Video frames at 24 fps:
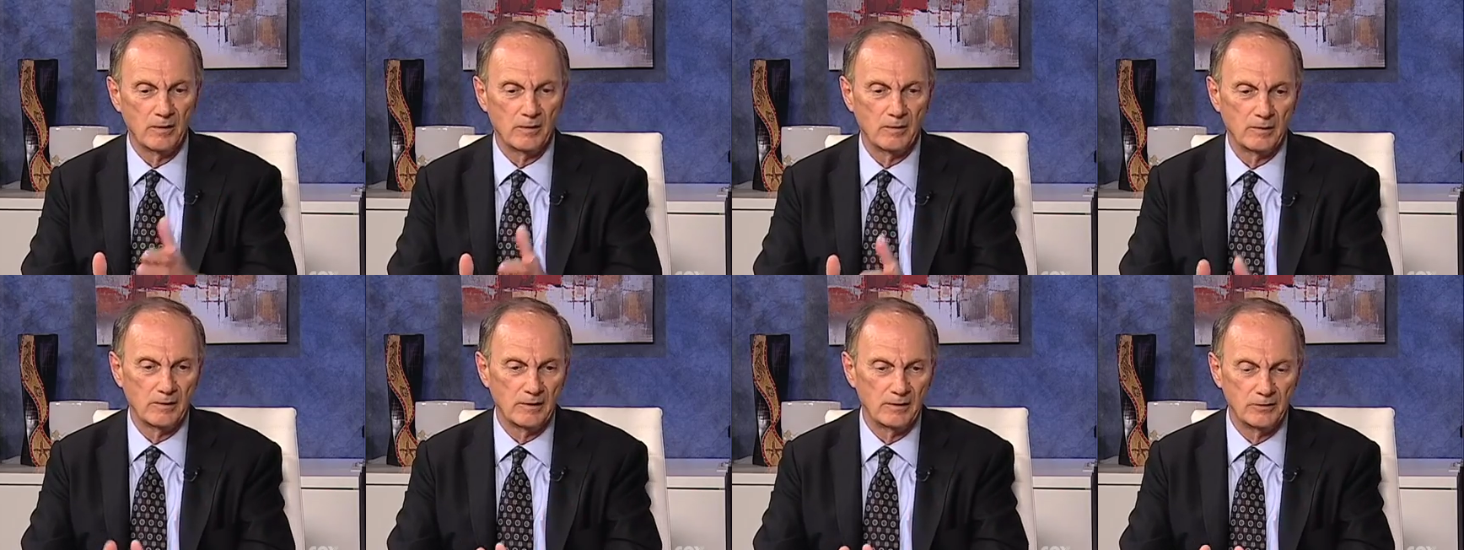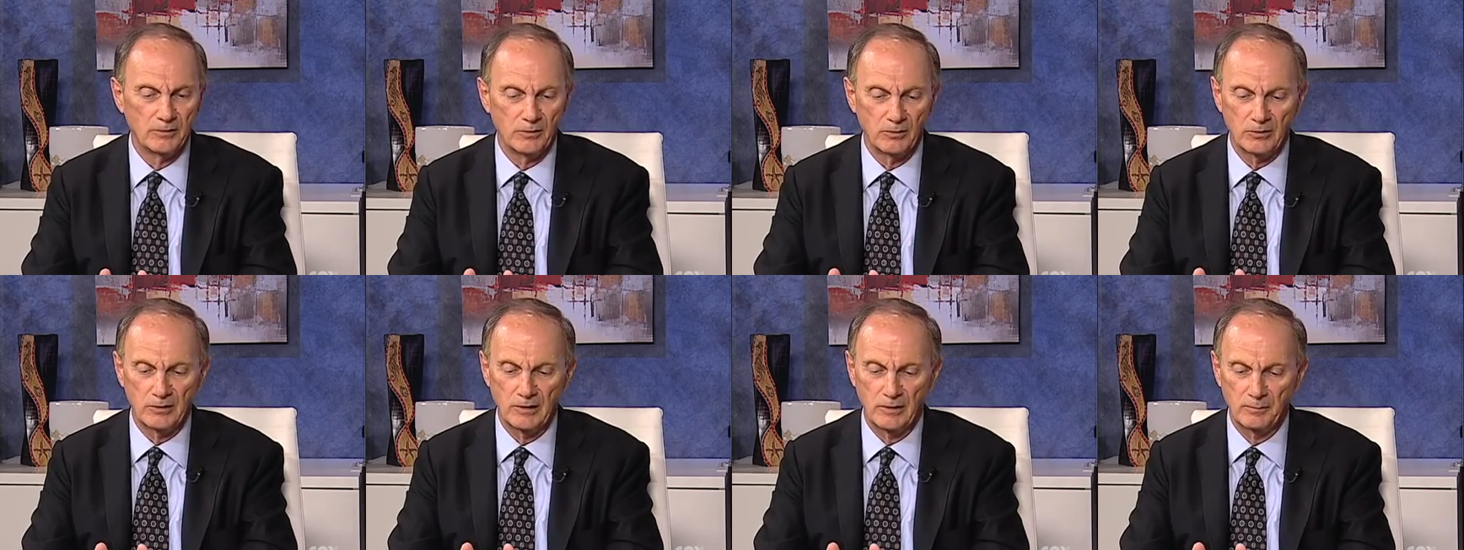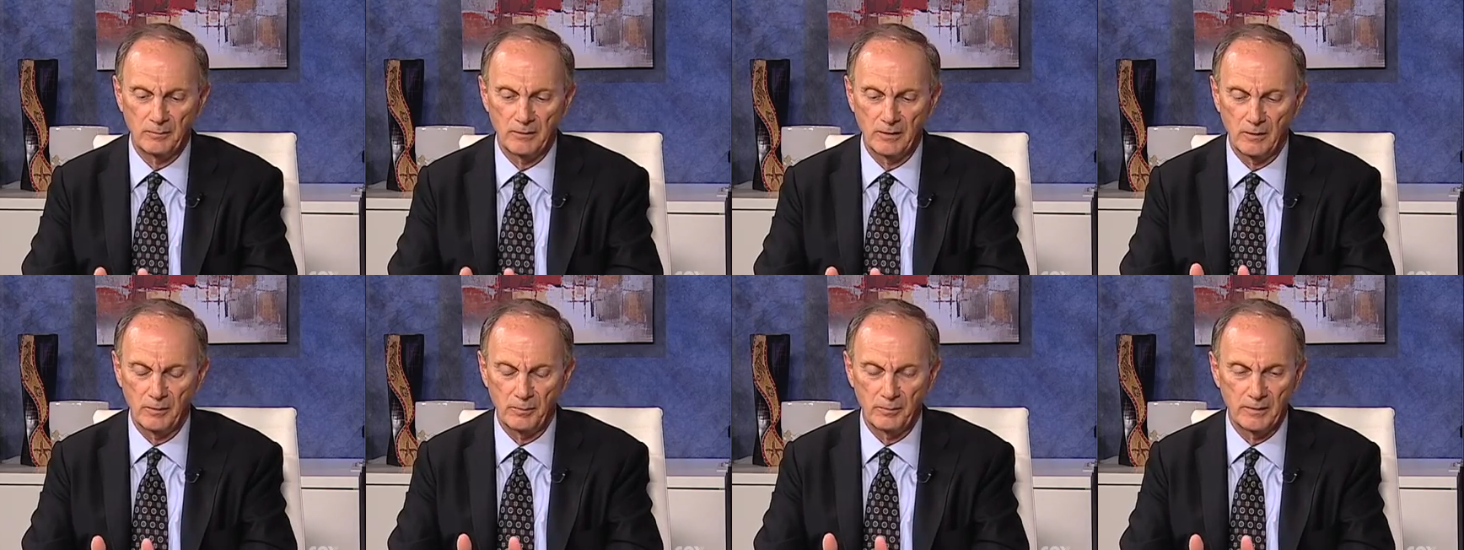and your
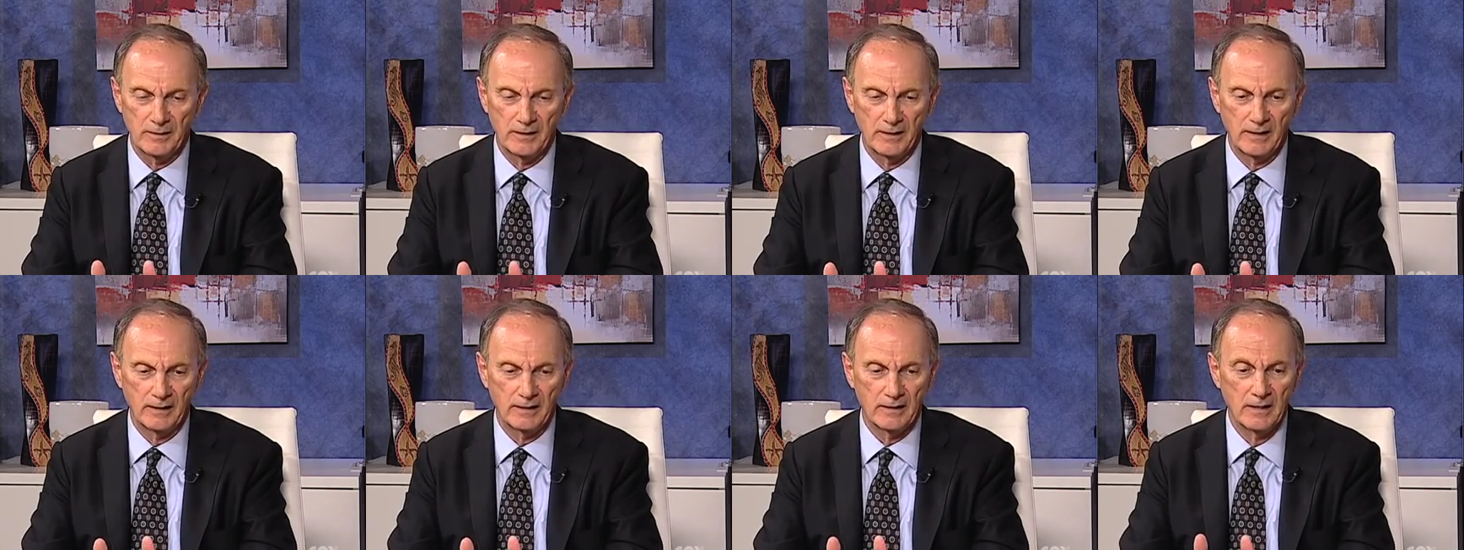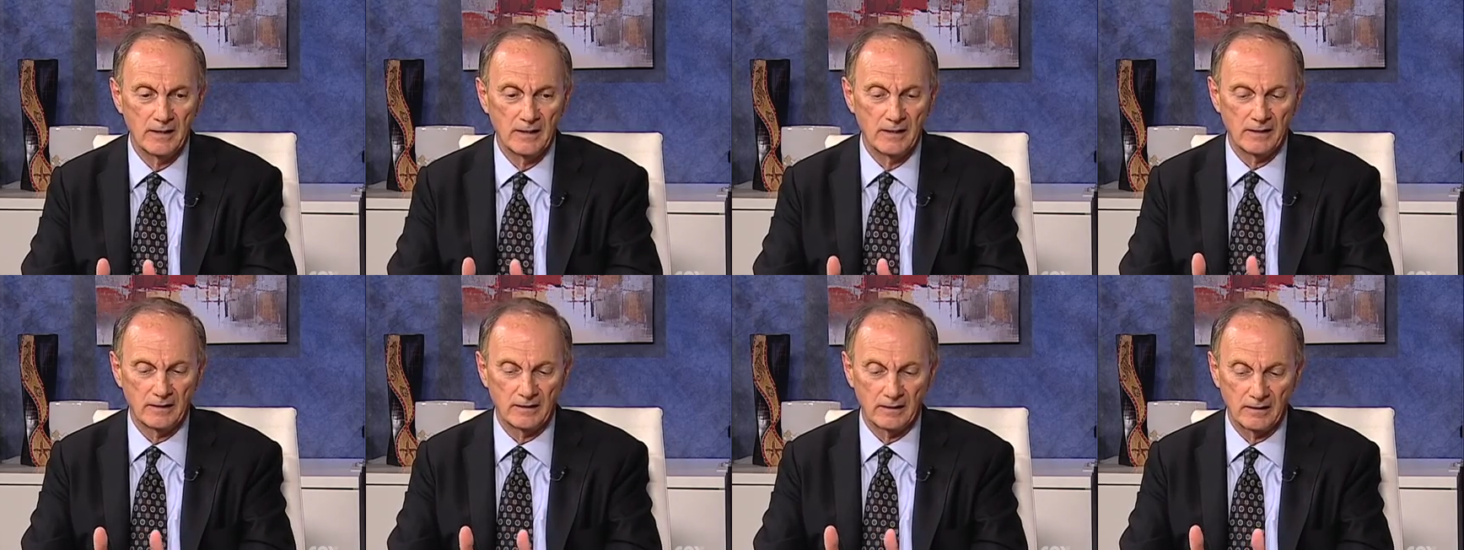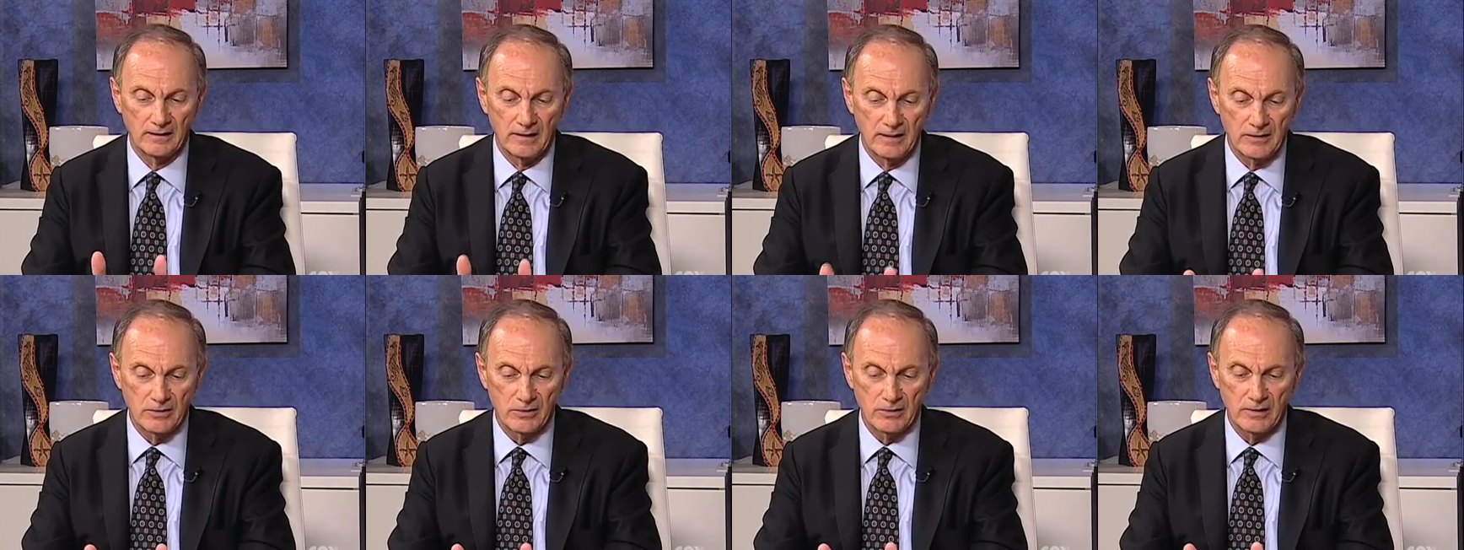team helping that and the
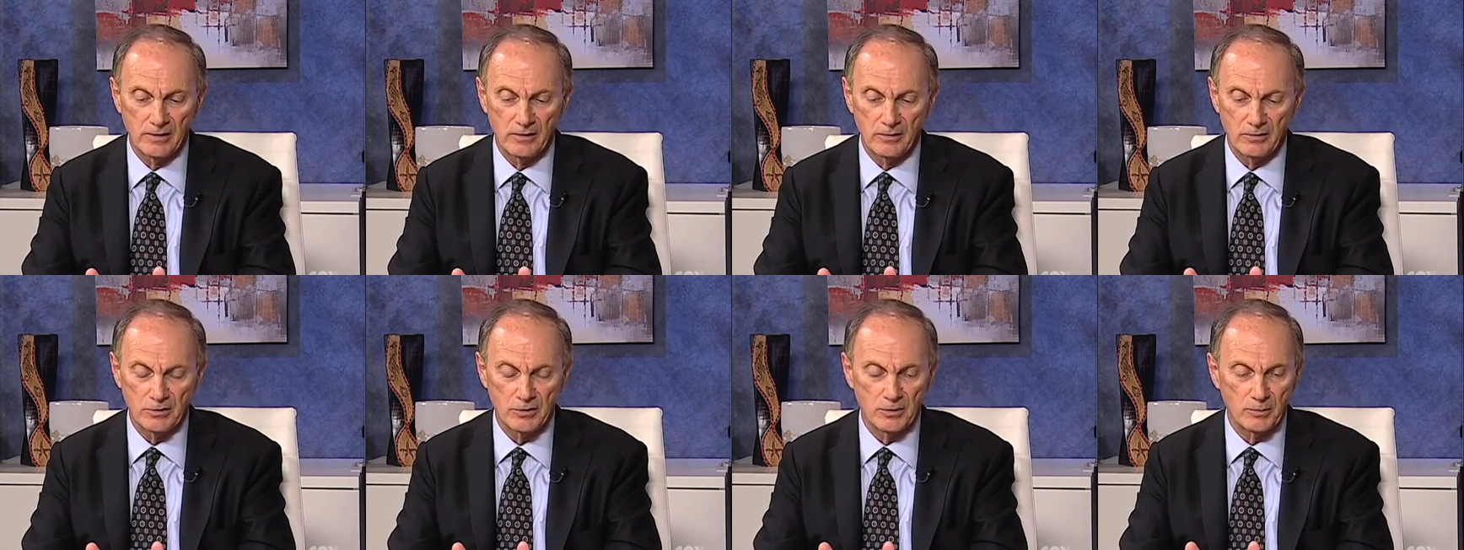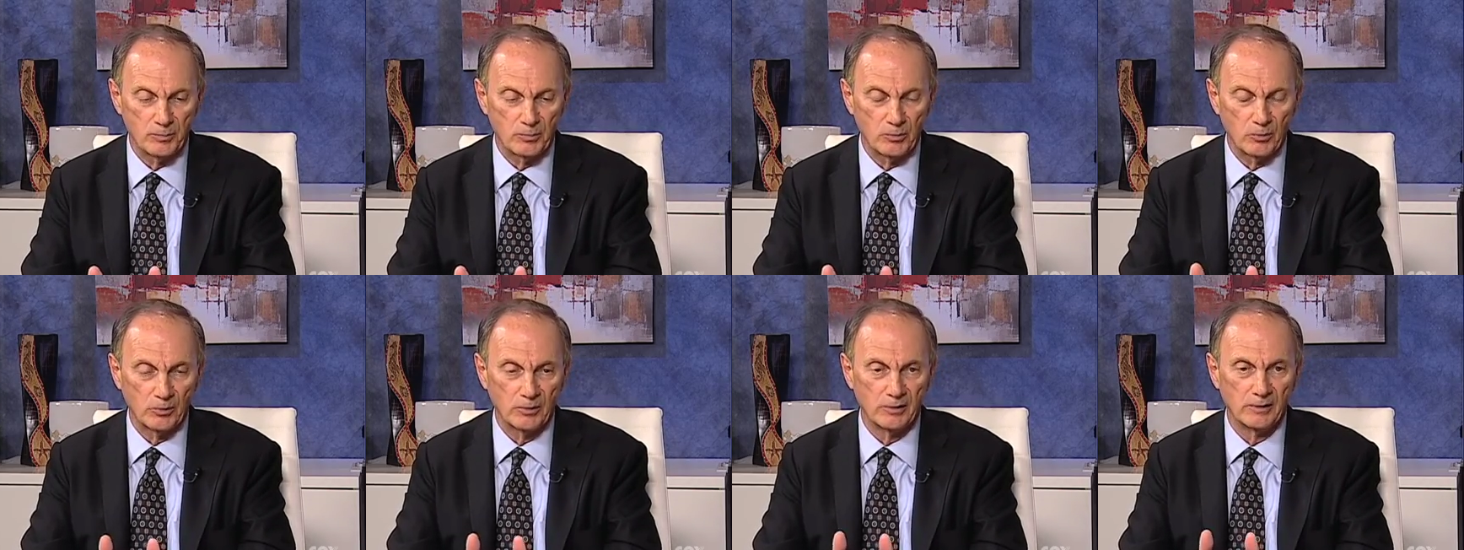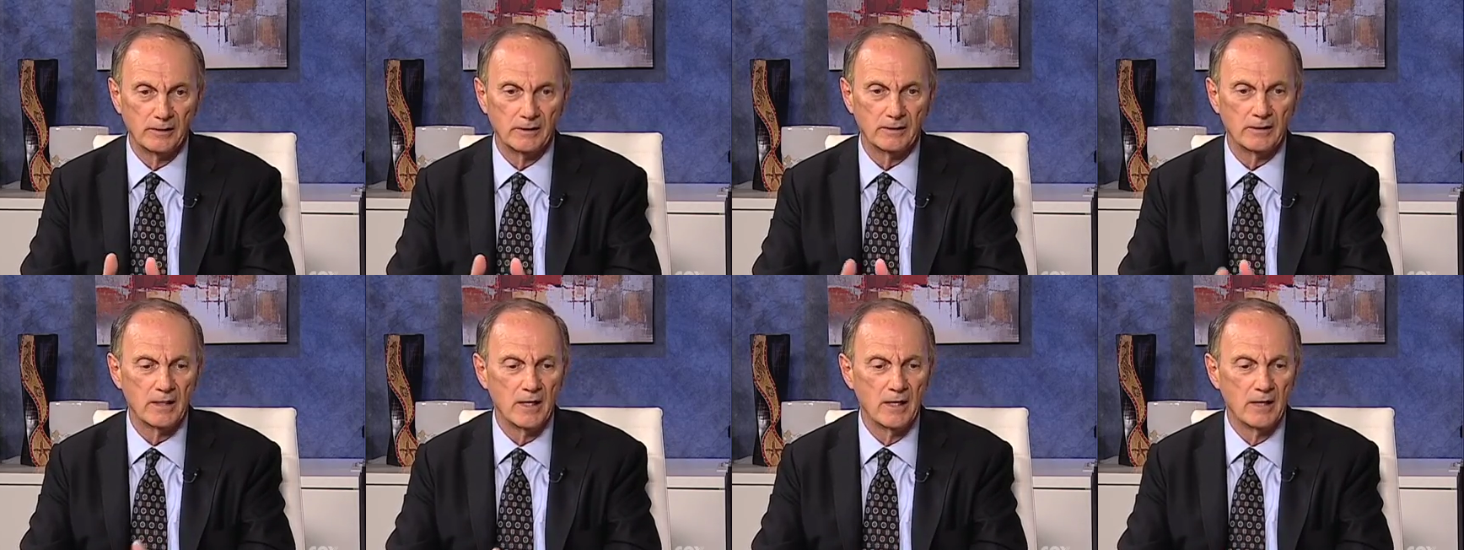legislators
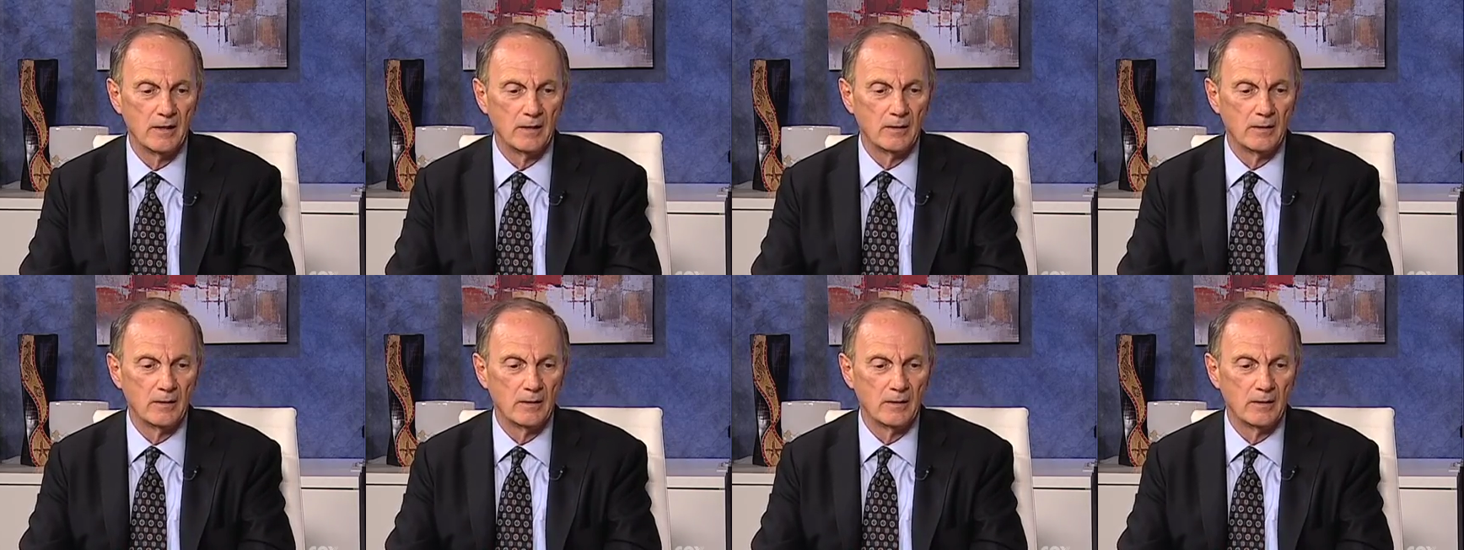supporting it.